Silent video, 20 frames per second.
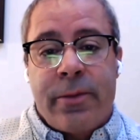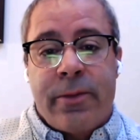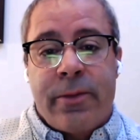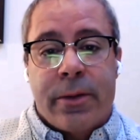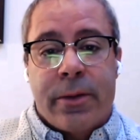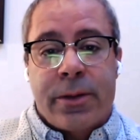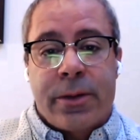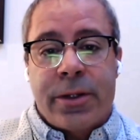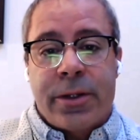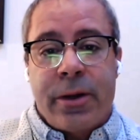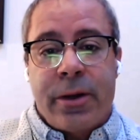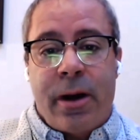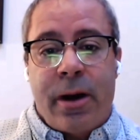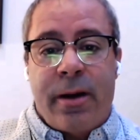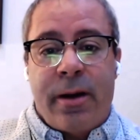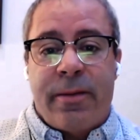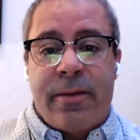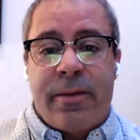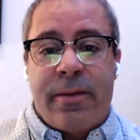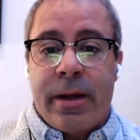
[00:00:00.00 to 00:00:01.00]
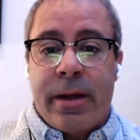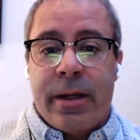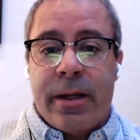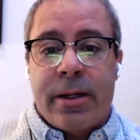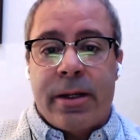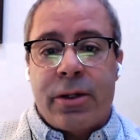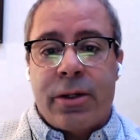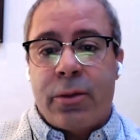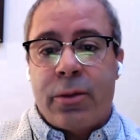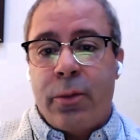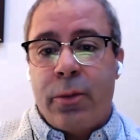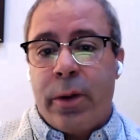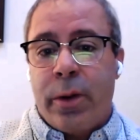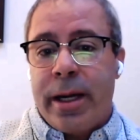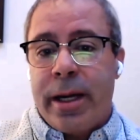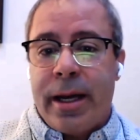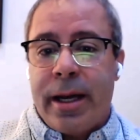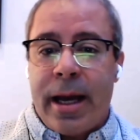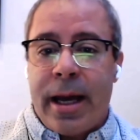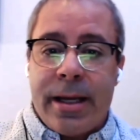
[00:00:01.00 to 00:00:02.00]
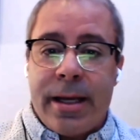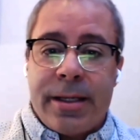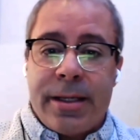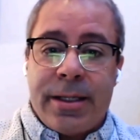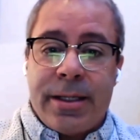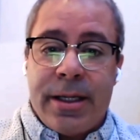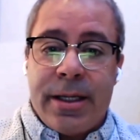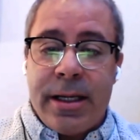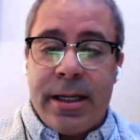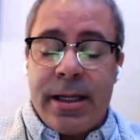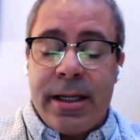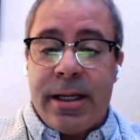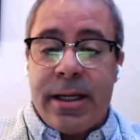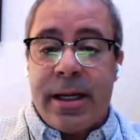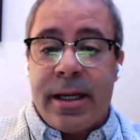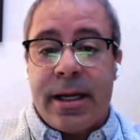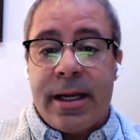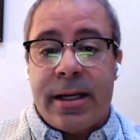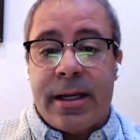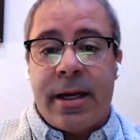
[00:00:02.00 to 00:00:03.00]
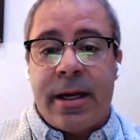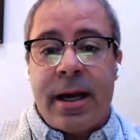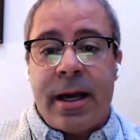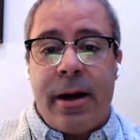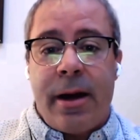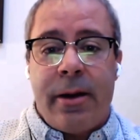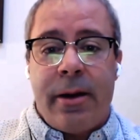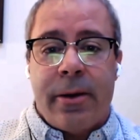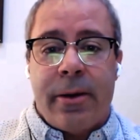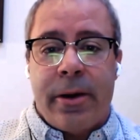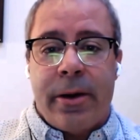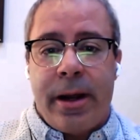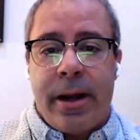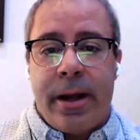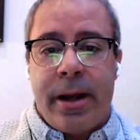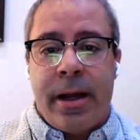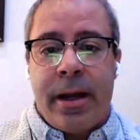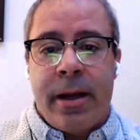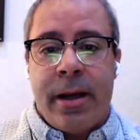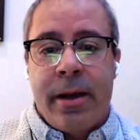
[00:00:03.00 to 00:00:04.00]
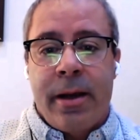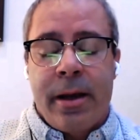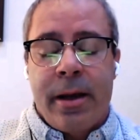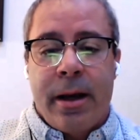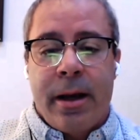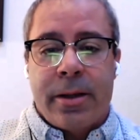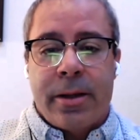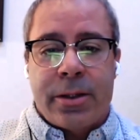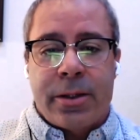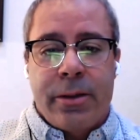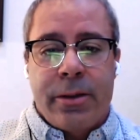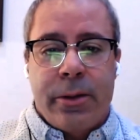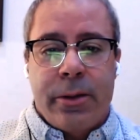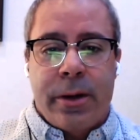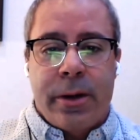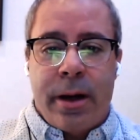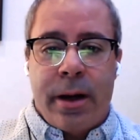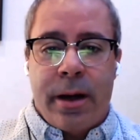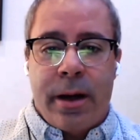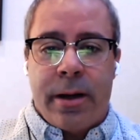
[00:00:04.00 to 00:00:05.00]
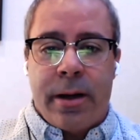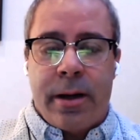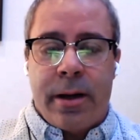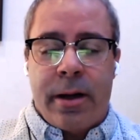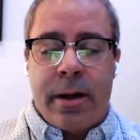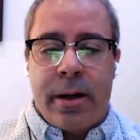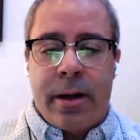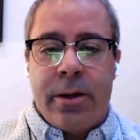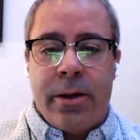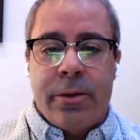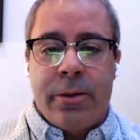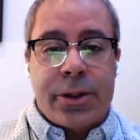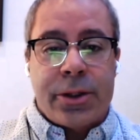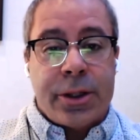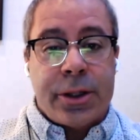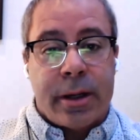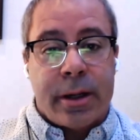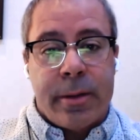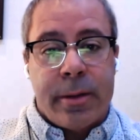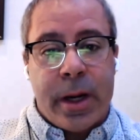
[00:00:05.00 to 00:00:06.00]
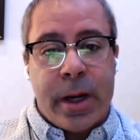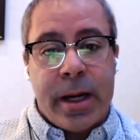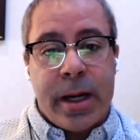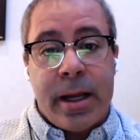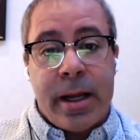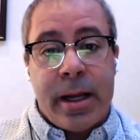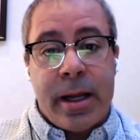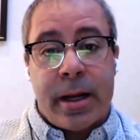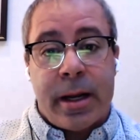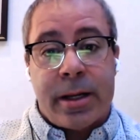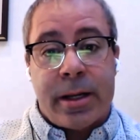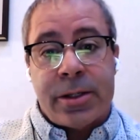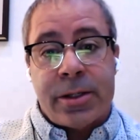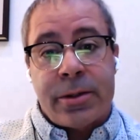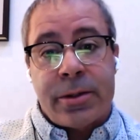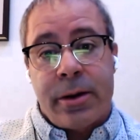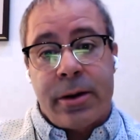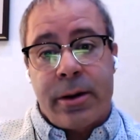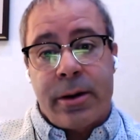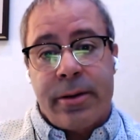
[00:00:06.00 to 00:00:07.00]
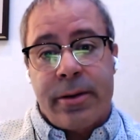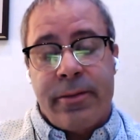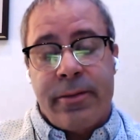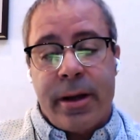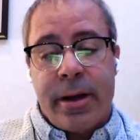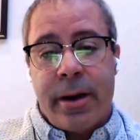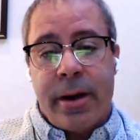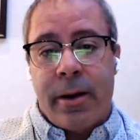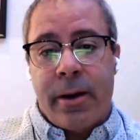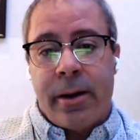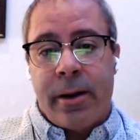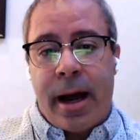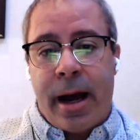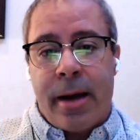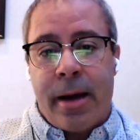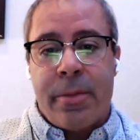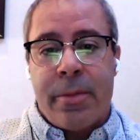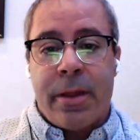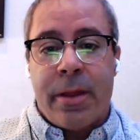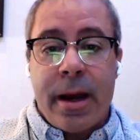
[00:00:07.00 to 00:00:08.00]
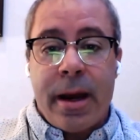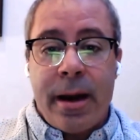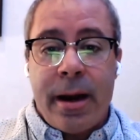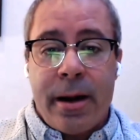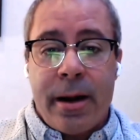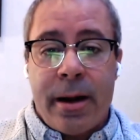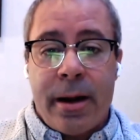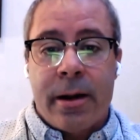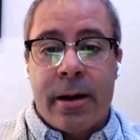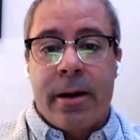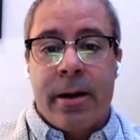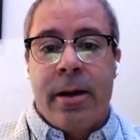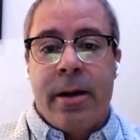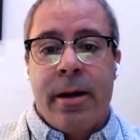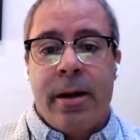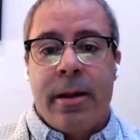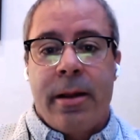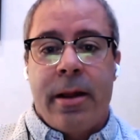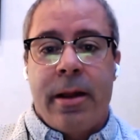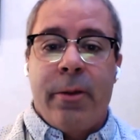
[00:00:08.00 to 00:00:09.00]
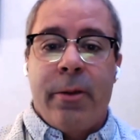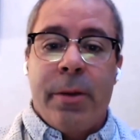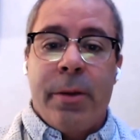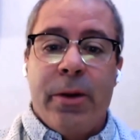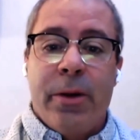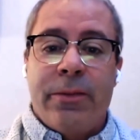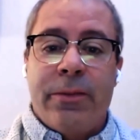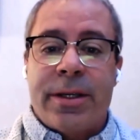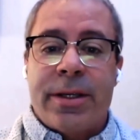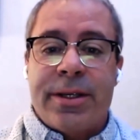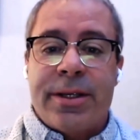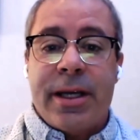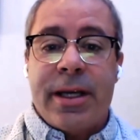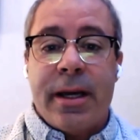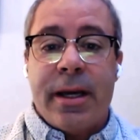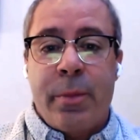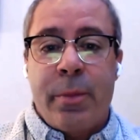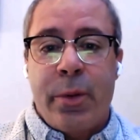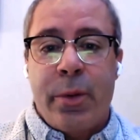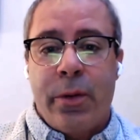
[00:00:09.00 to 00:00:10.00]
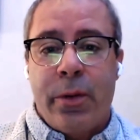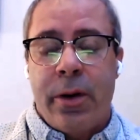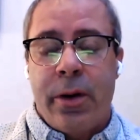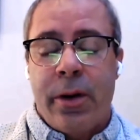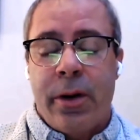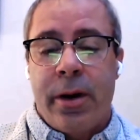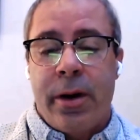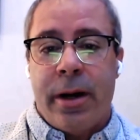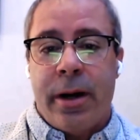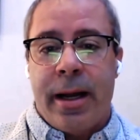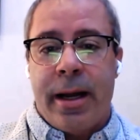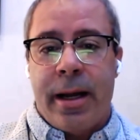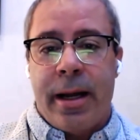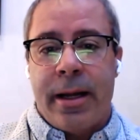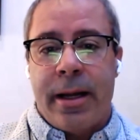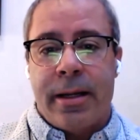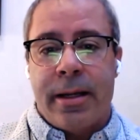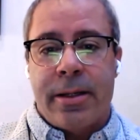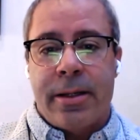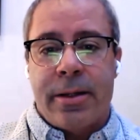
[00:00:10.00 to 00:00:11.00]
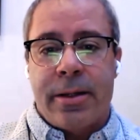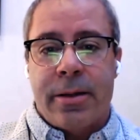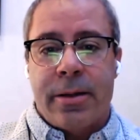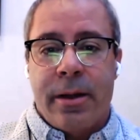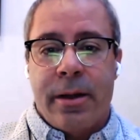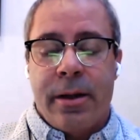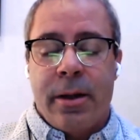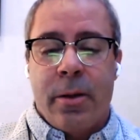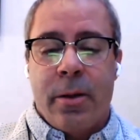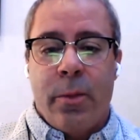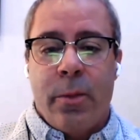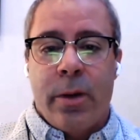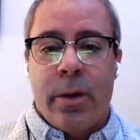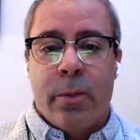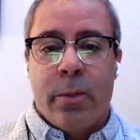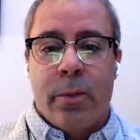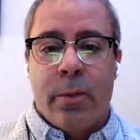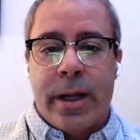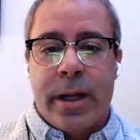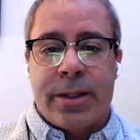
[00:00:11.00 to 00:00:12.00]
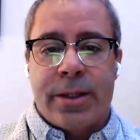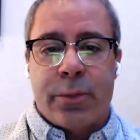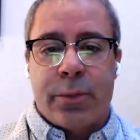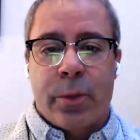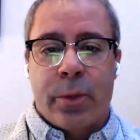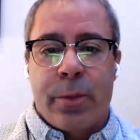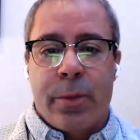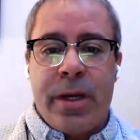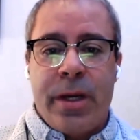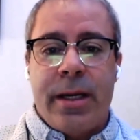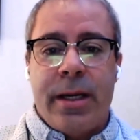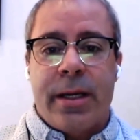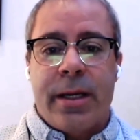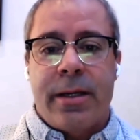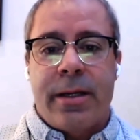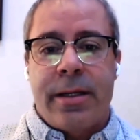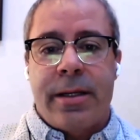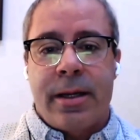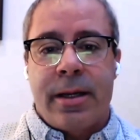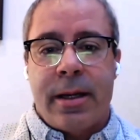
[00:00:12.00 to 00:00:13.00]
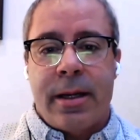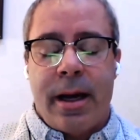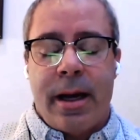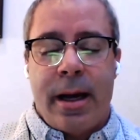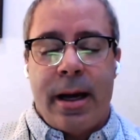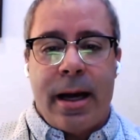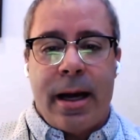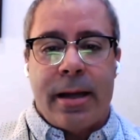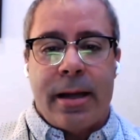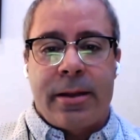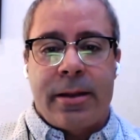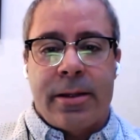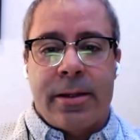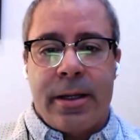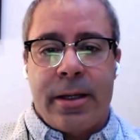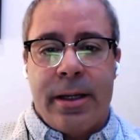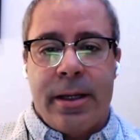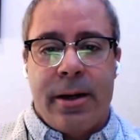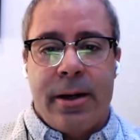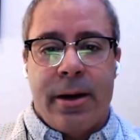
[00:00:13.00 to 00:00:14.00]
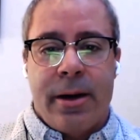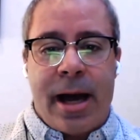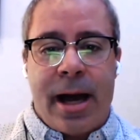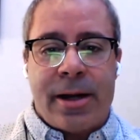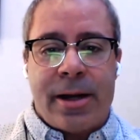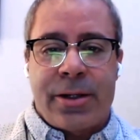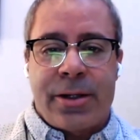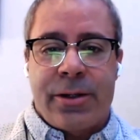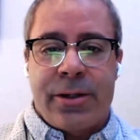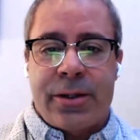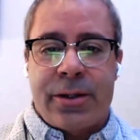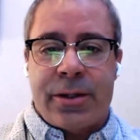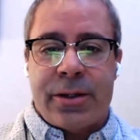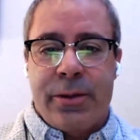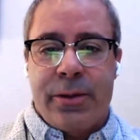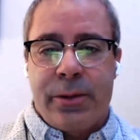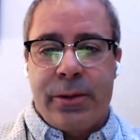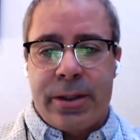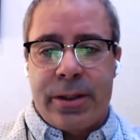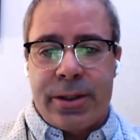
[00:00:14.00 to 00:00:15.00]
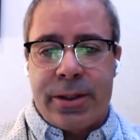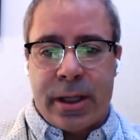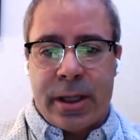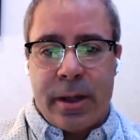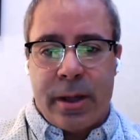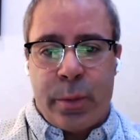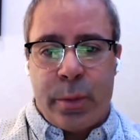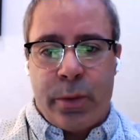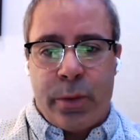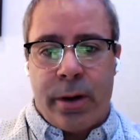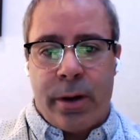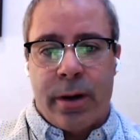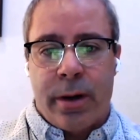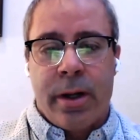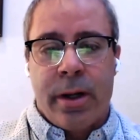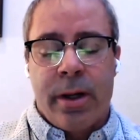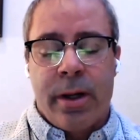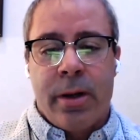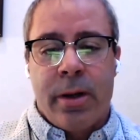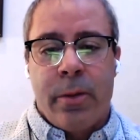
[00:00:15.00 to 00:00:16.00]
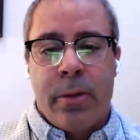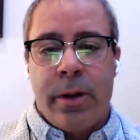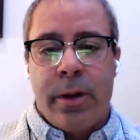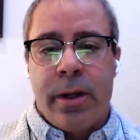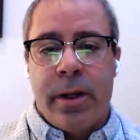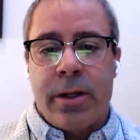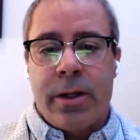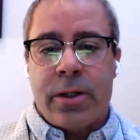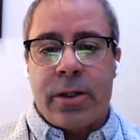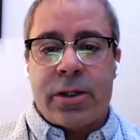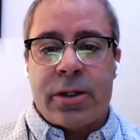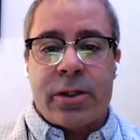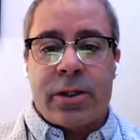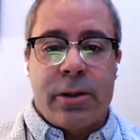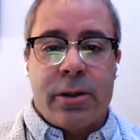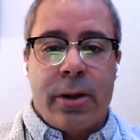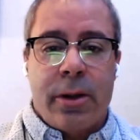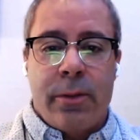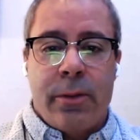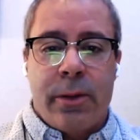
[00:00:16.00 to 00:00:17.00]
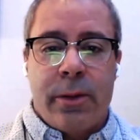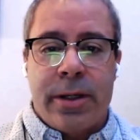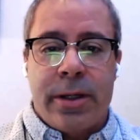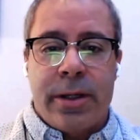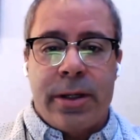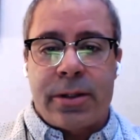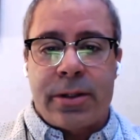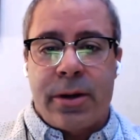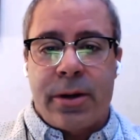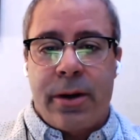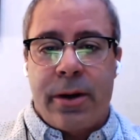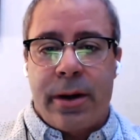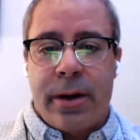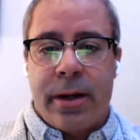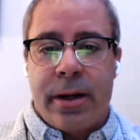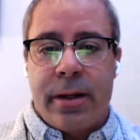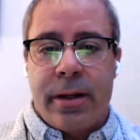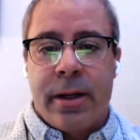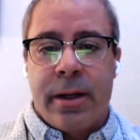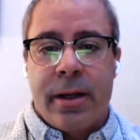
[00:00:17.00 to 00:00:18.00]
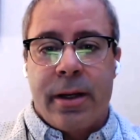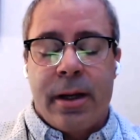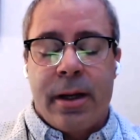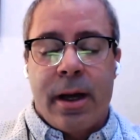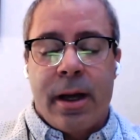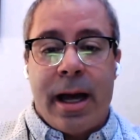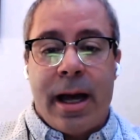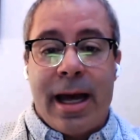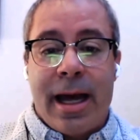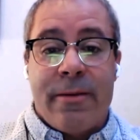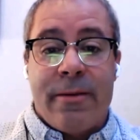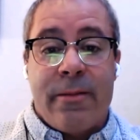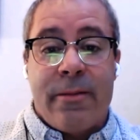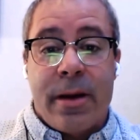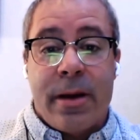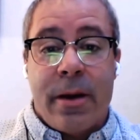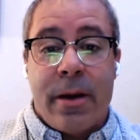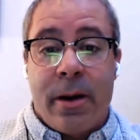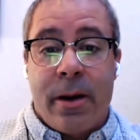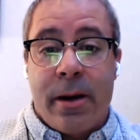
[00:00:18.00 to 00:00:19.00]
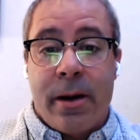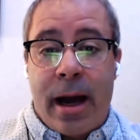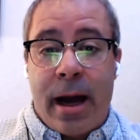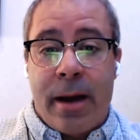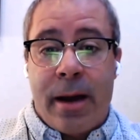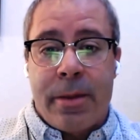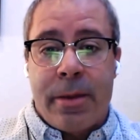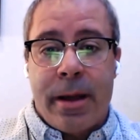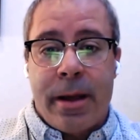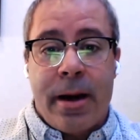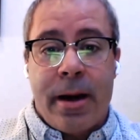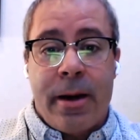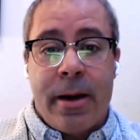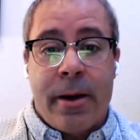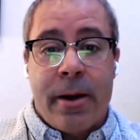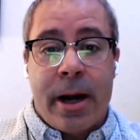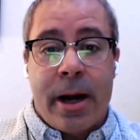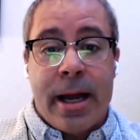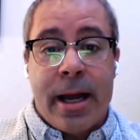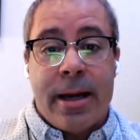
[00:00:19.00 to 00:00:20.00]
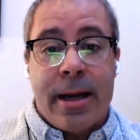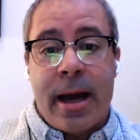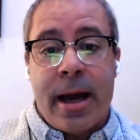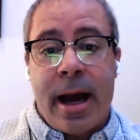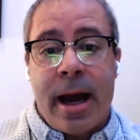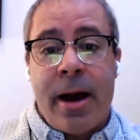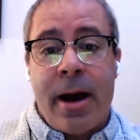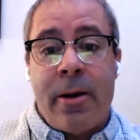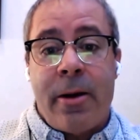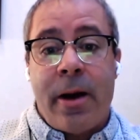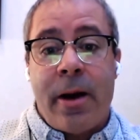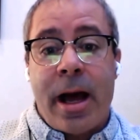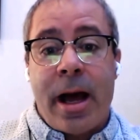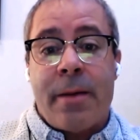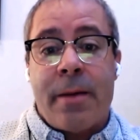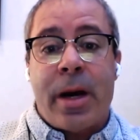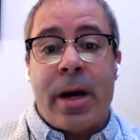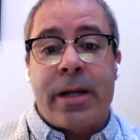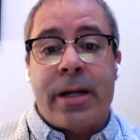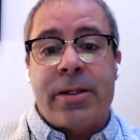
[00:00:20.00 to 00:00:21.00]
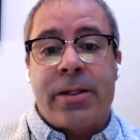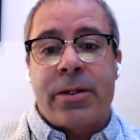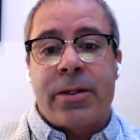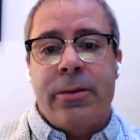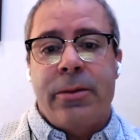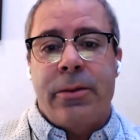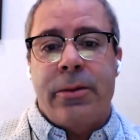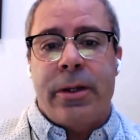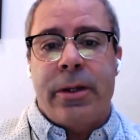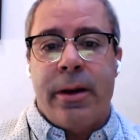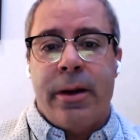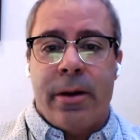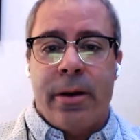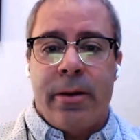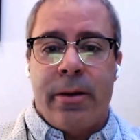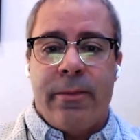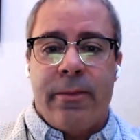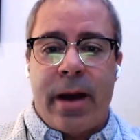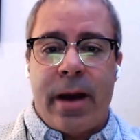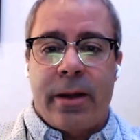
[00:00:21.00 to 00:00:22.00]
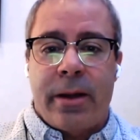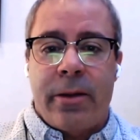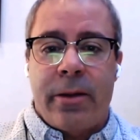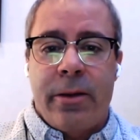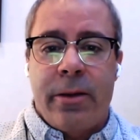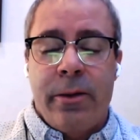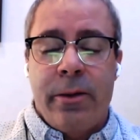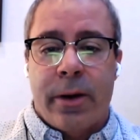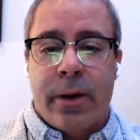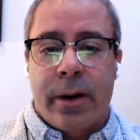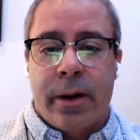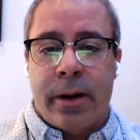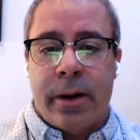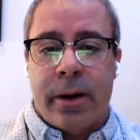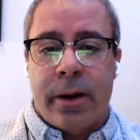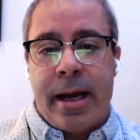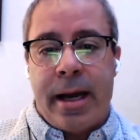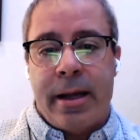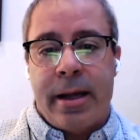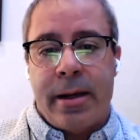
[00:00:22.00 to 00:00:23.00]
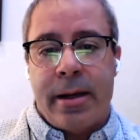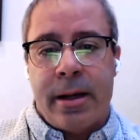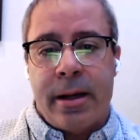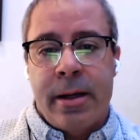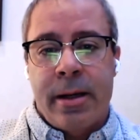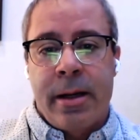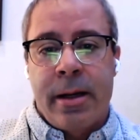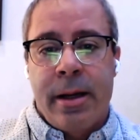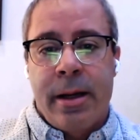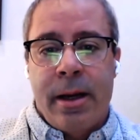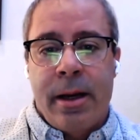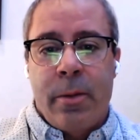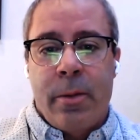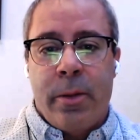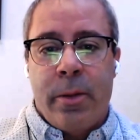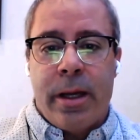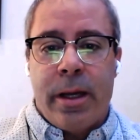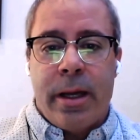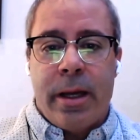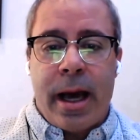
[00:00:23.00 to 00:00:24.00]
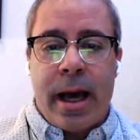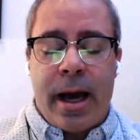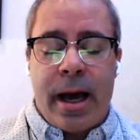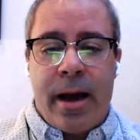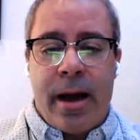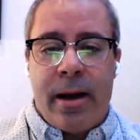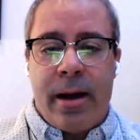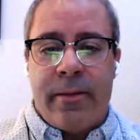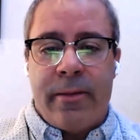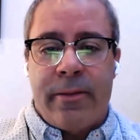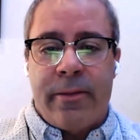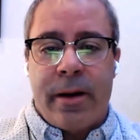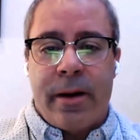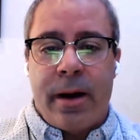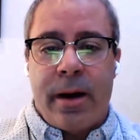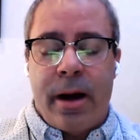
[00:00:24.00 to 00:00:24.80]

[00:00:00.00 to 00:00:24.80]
first off, in 2018 in Calgary, a school got a huge chunk of money, and I started a VR lab there. Then we moved to Singapore and we rinse repeated at the international school in Singapore. We slowly started a VR lab there. And now at my school here in Vancouver, Canada, we have